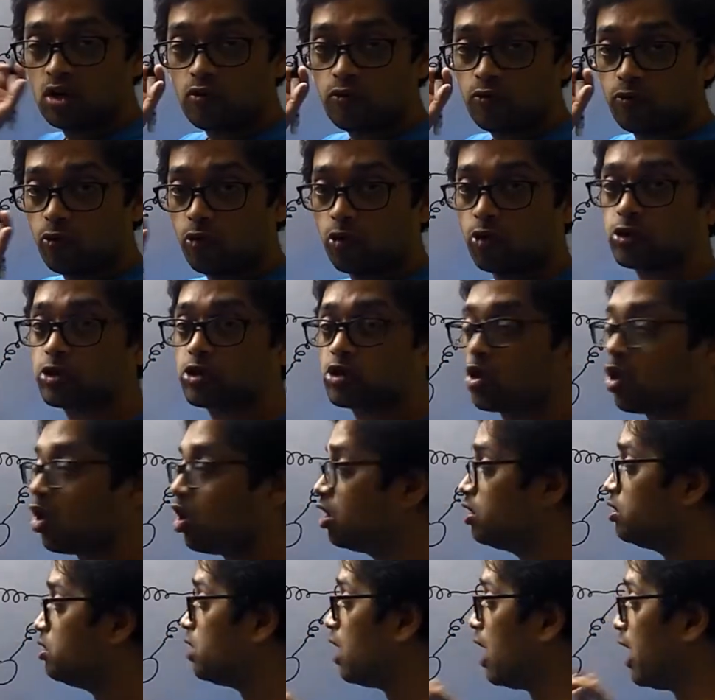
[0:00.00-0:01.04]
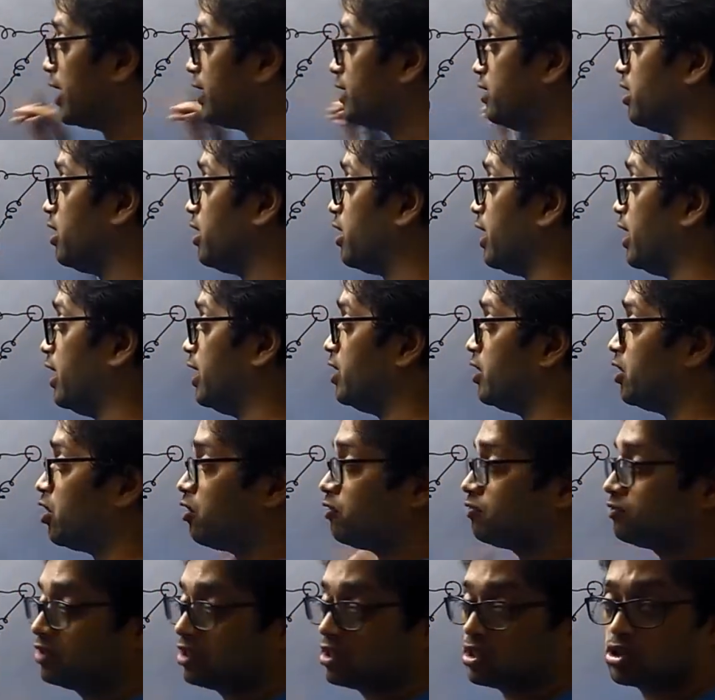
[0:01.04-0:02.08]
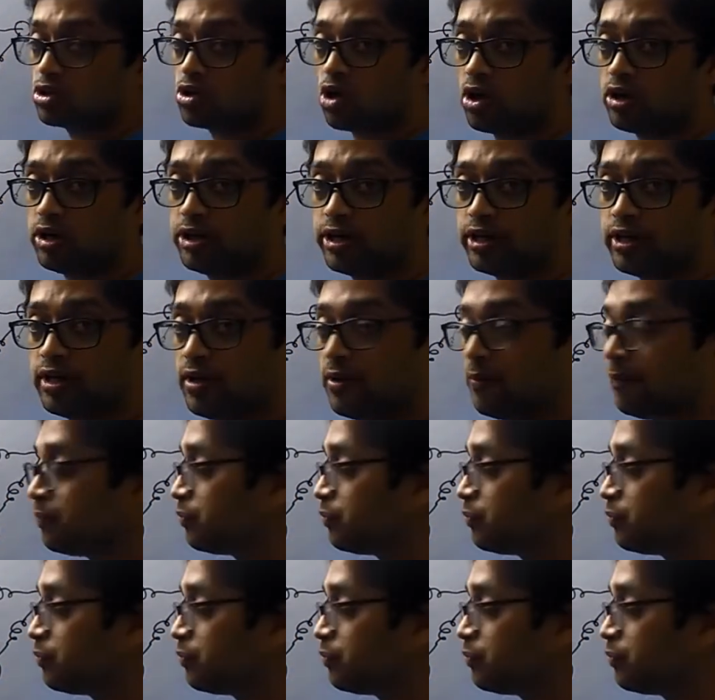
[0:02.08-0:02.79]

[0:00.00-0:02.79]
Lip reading: force on either end of this solid.